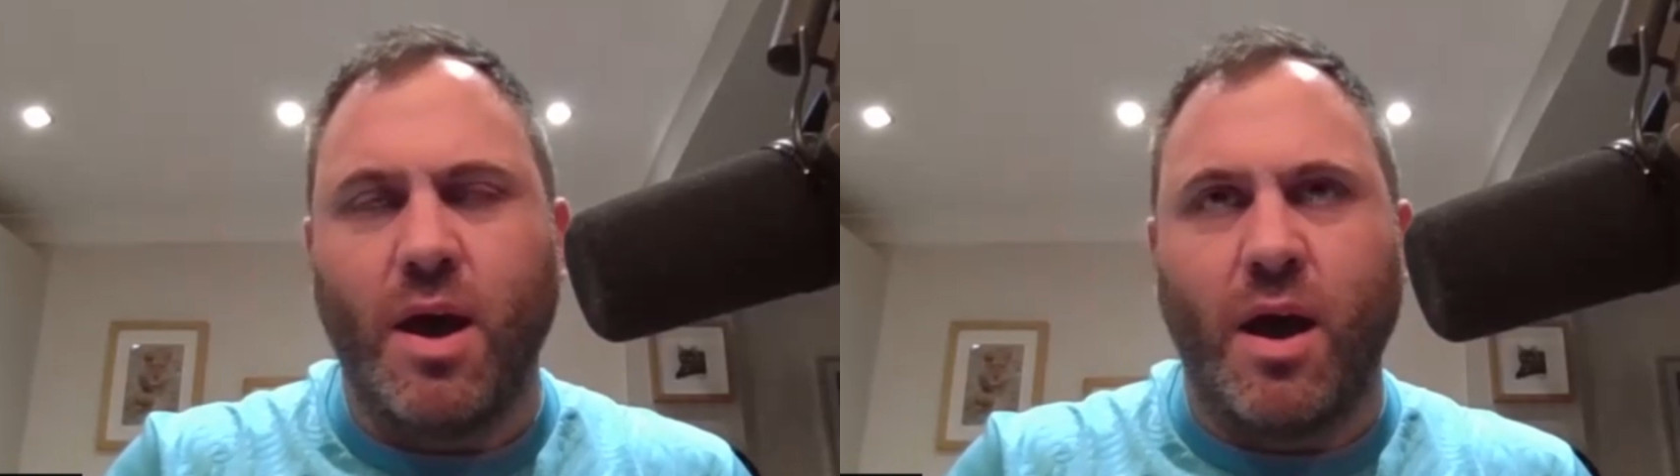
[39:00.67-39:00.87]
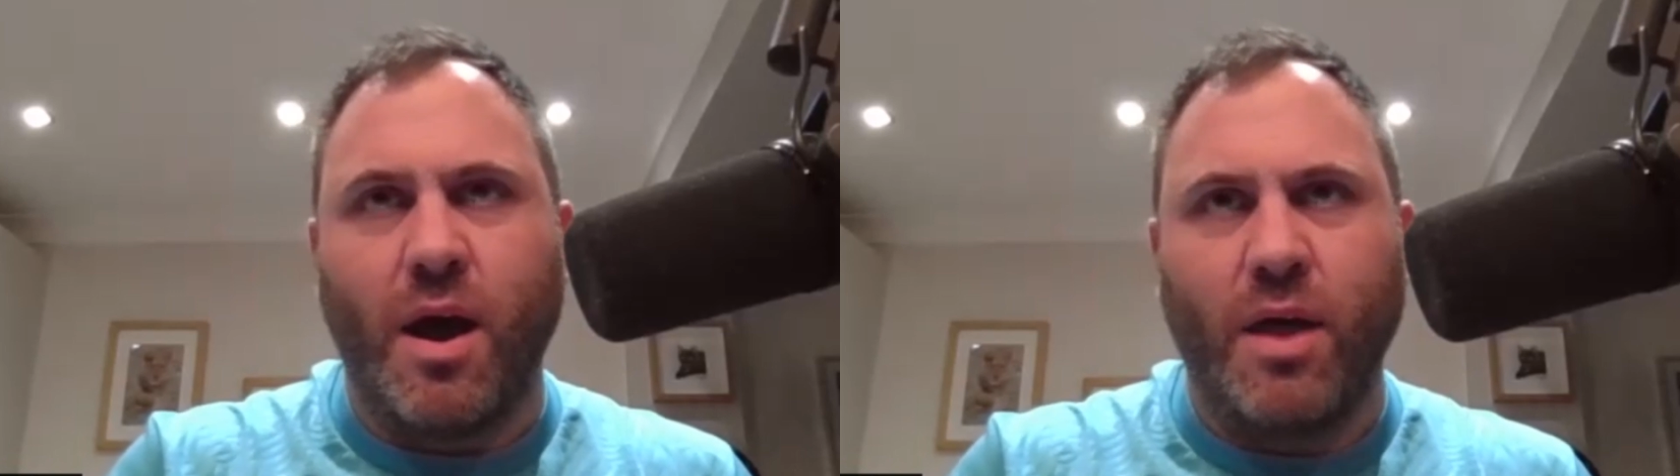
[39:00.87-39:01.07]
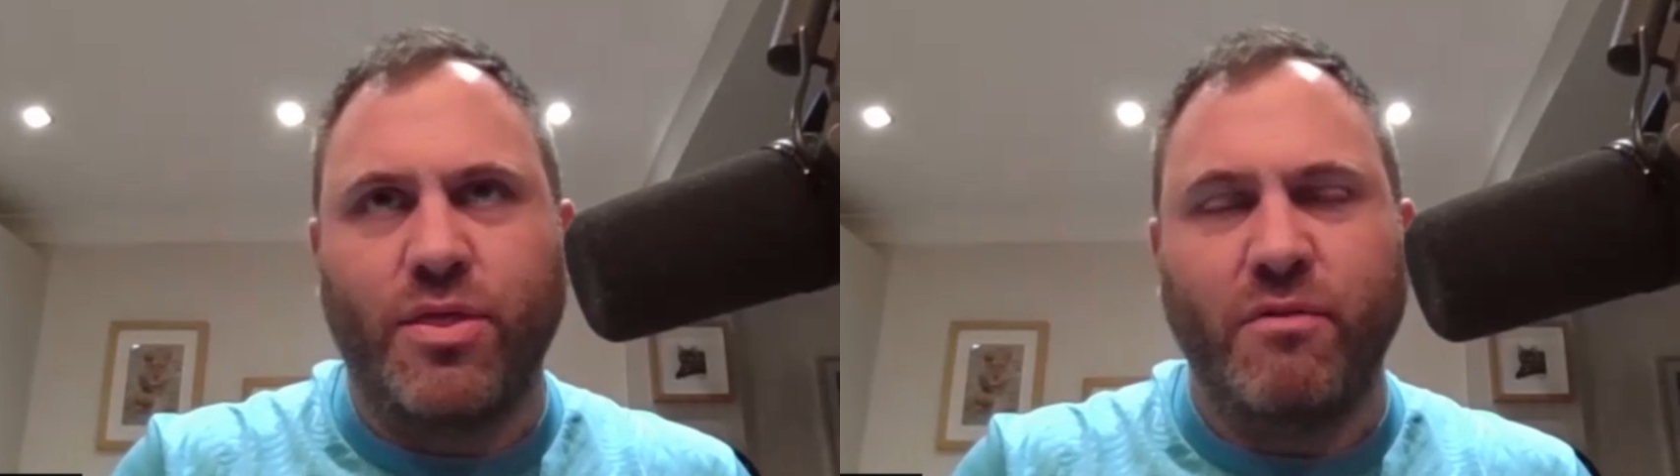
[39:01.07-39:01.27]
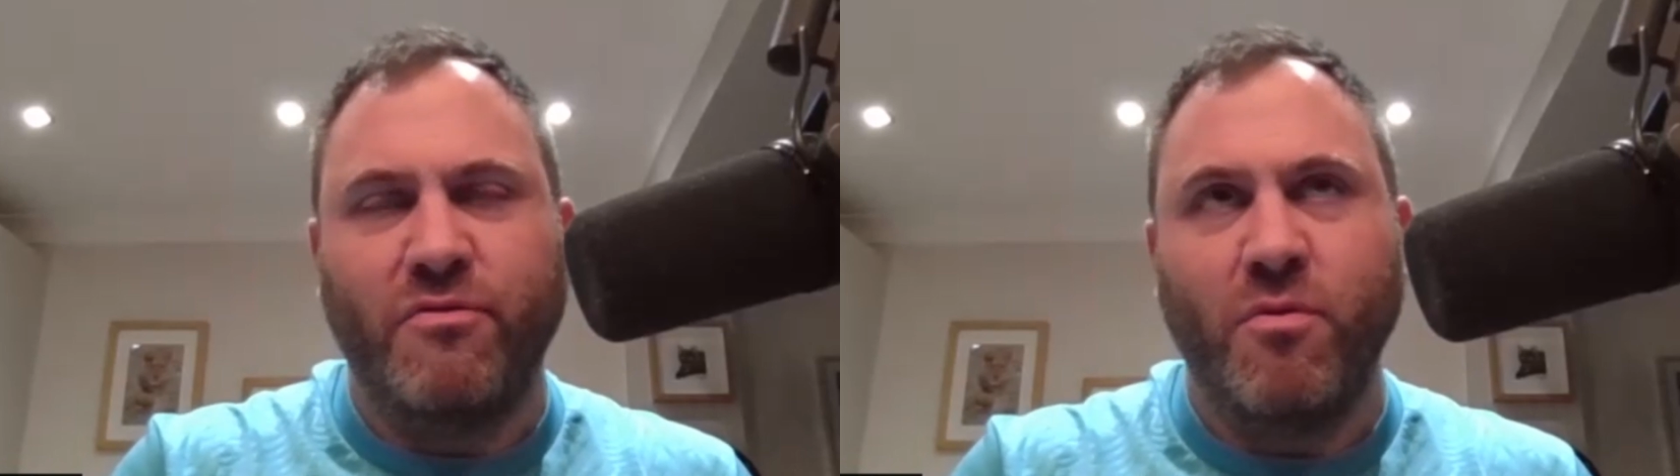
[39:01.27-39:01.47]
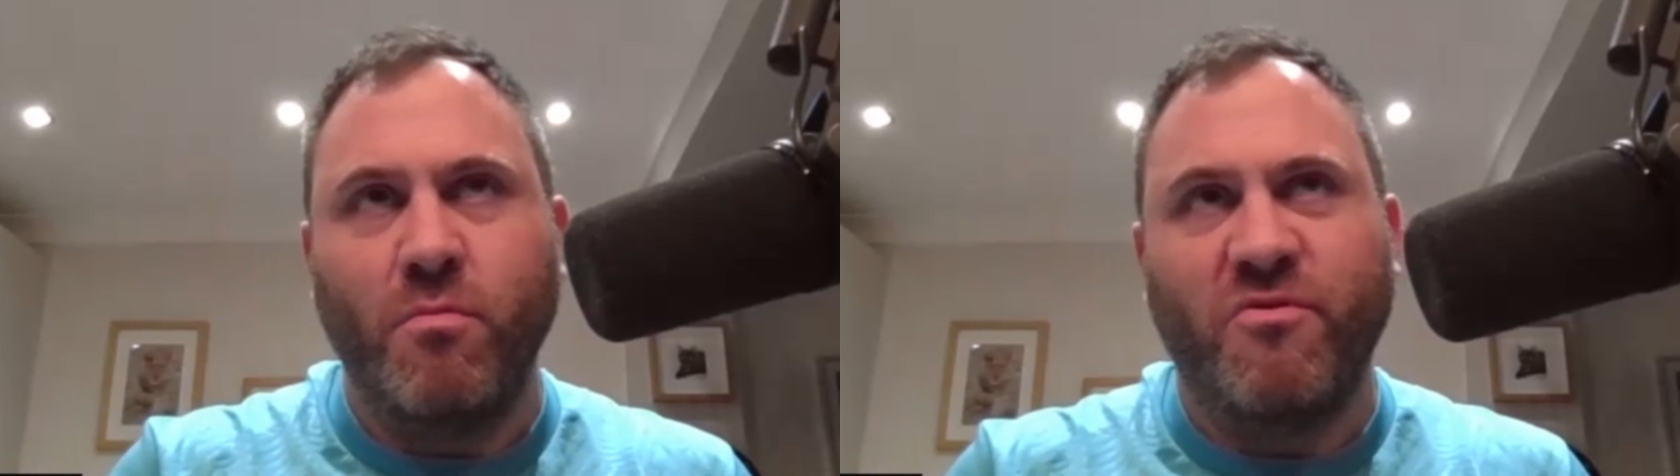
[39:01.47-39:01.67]
I think
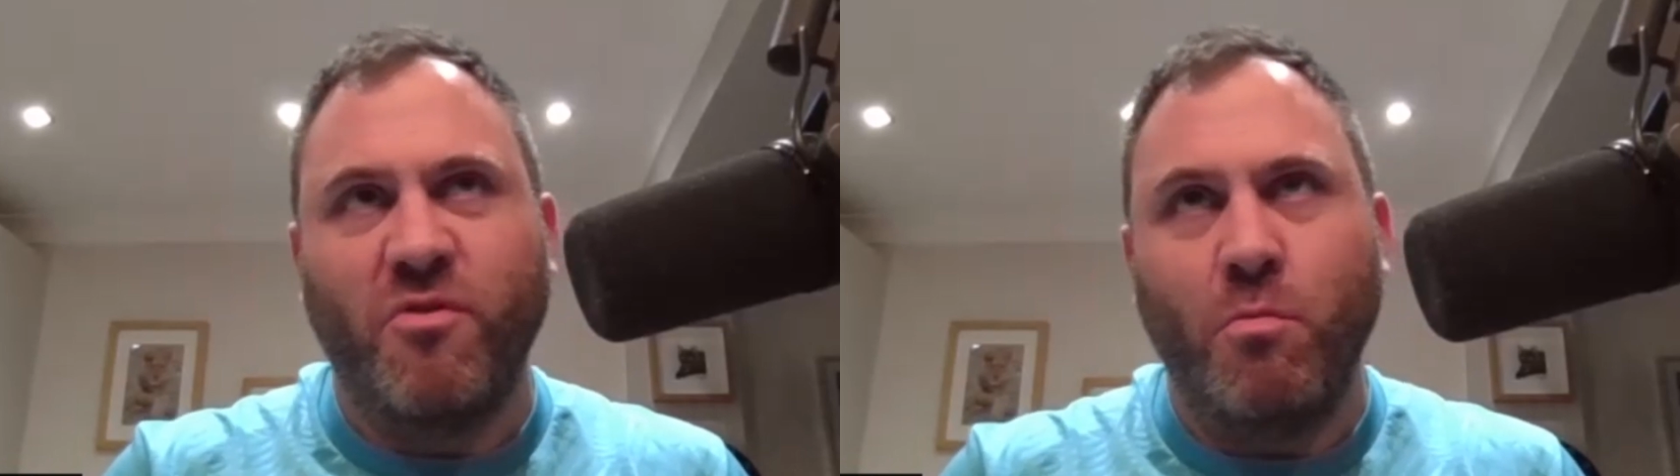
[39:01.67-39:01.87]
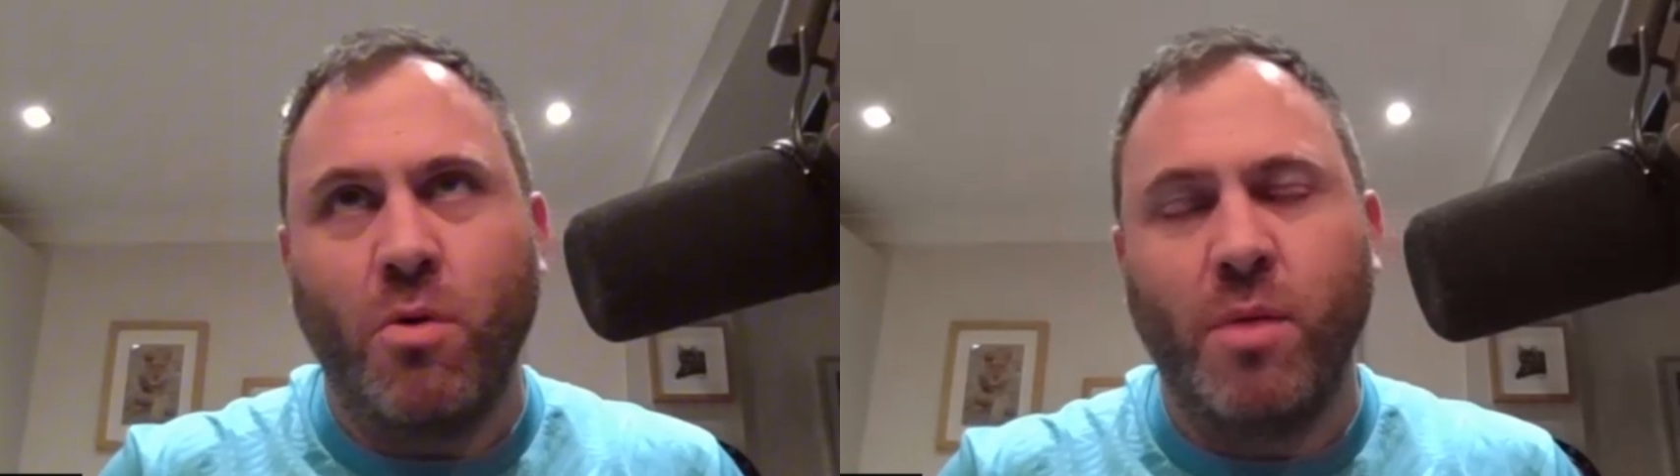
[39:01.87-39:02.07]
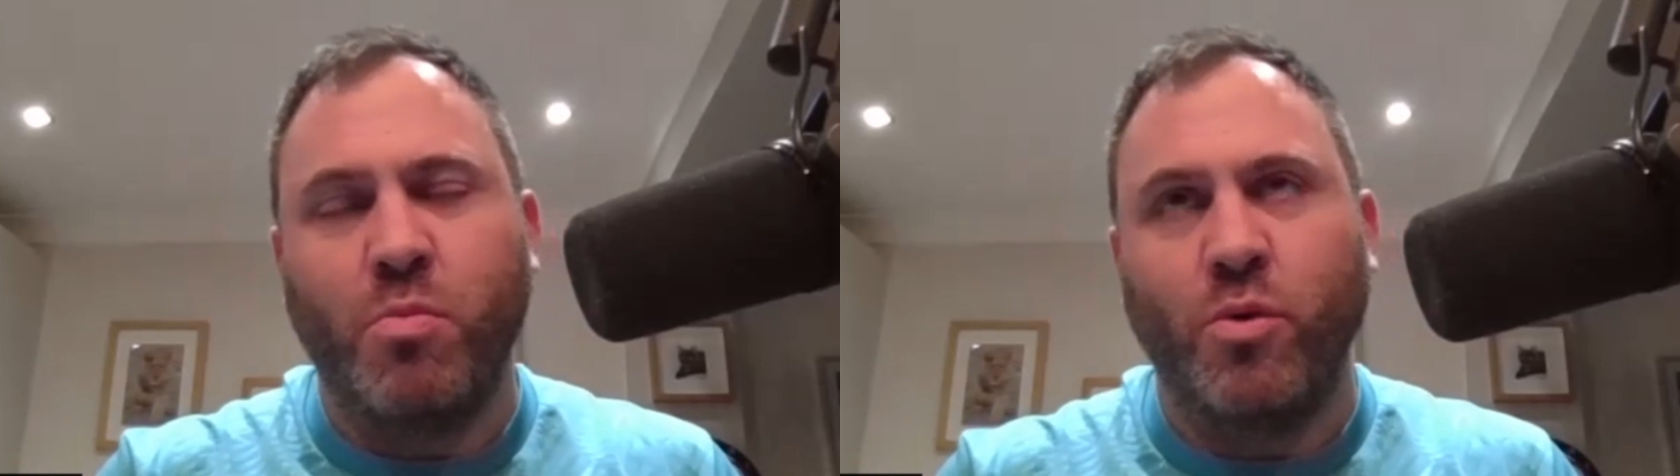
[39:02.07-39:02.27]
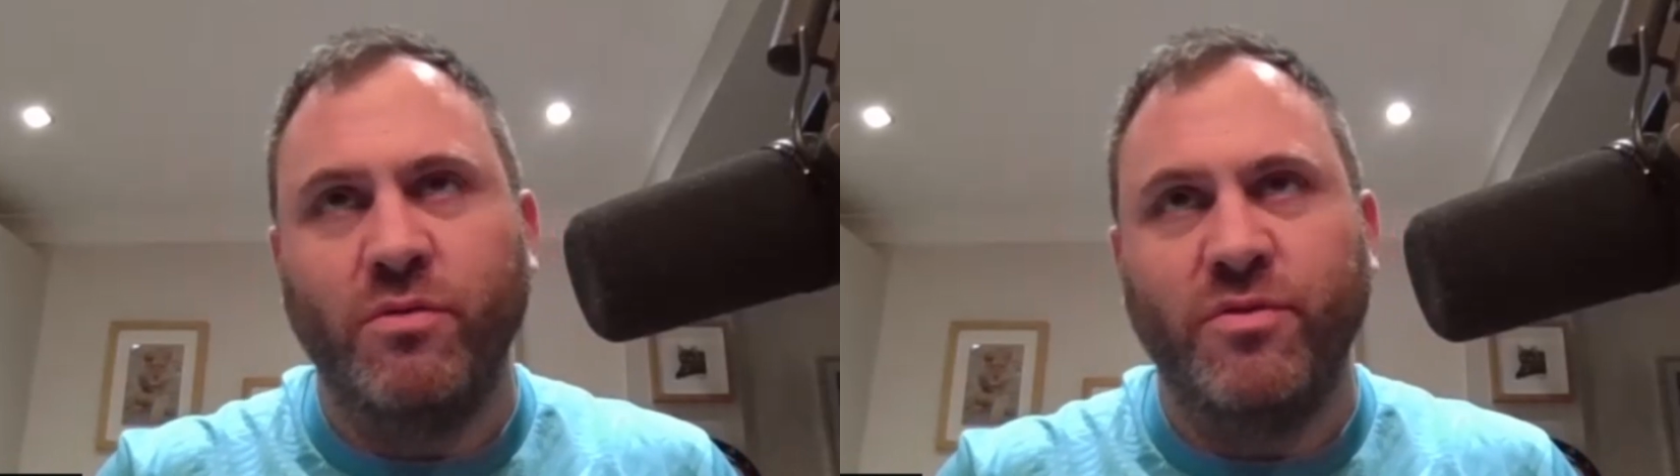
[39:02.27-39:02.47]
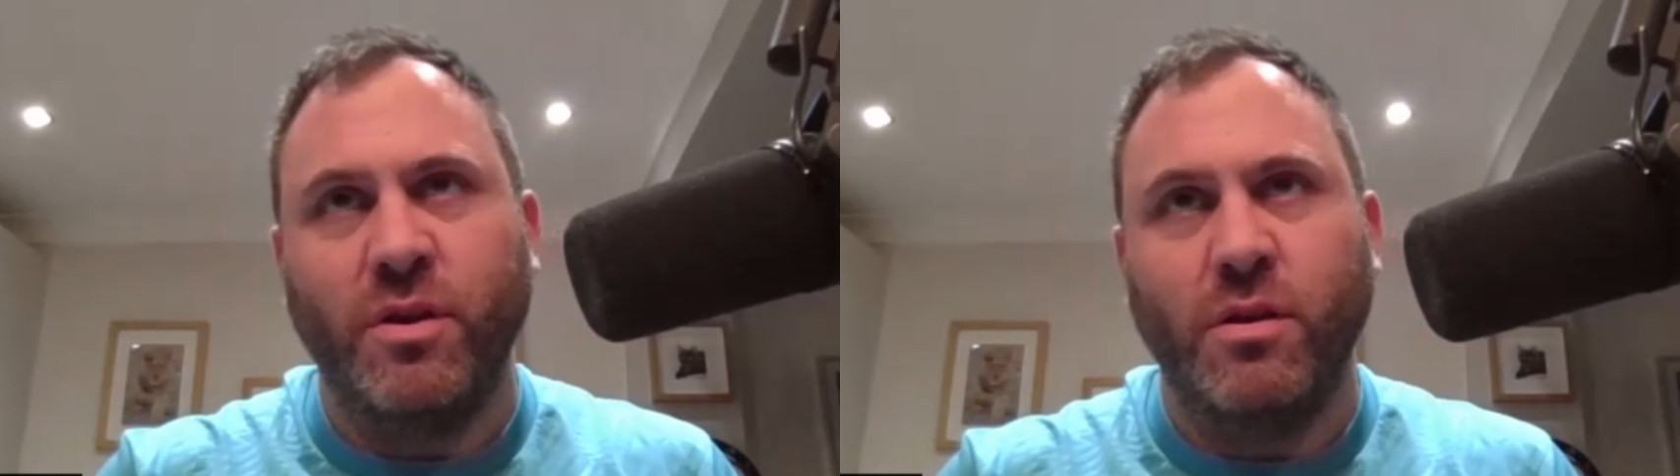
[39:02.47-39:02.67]
from my point
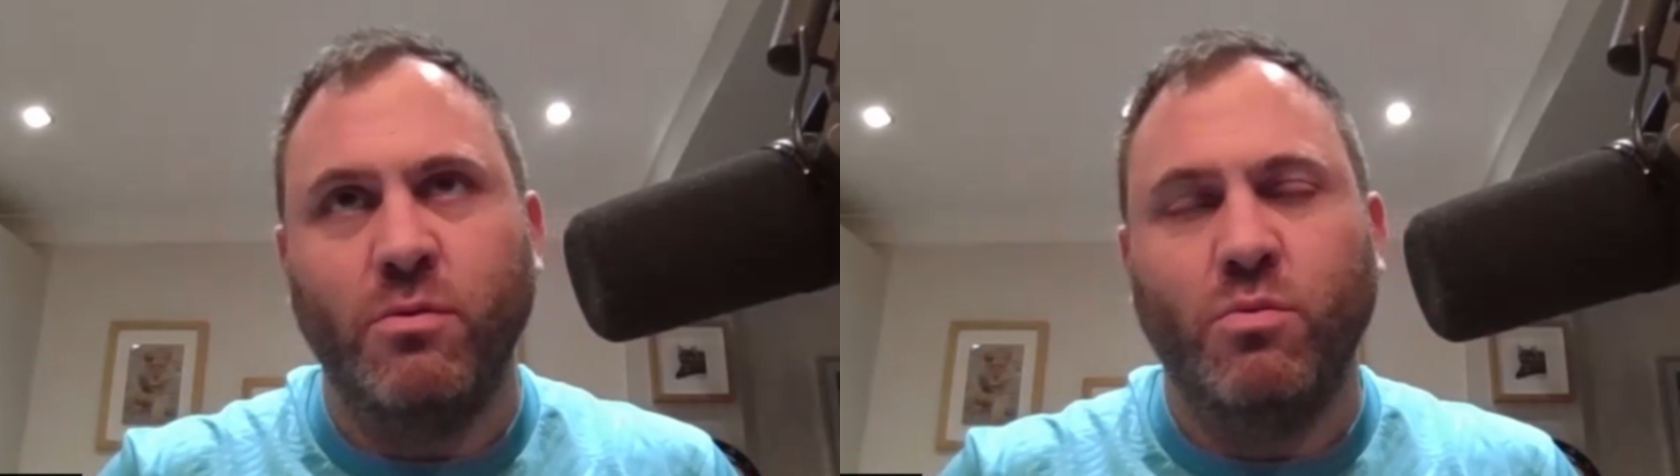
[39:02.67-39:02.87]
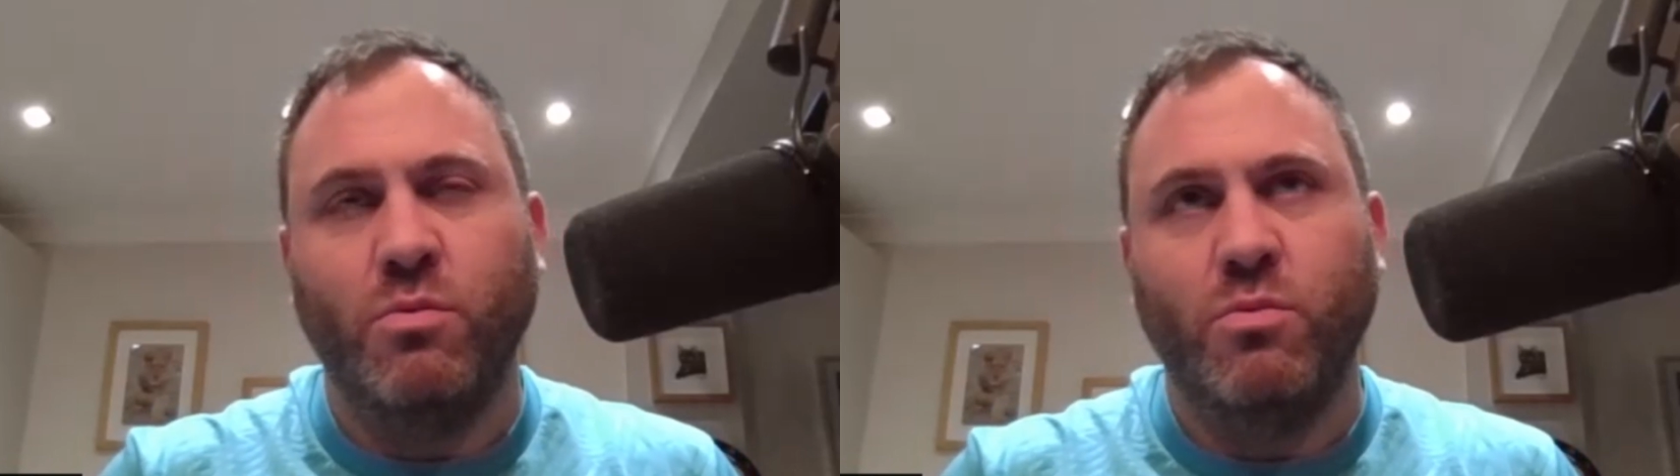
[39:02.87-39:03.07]
of view,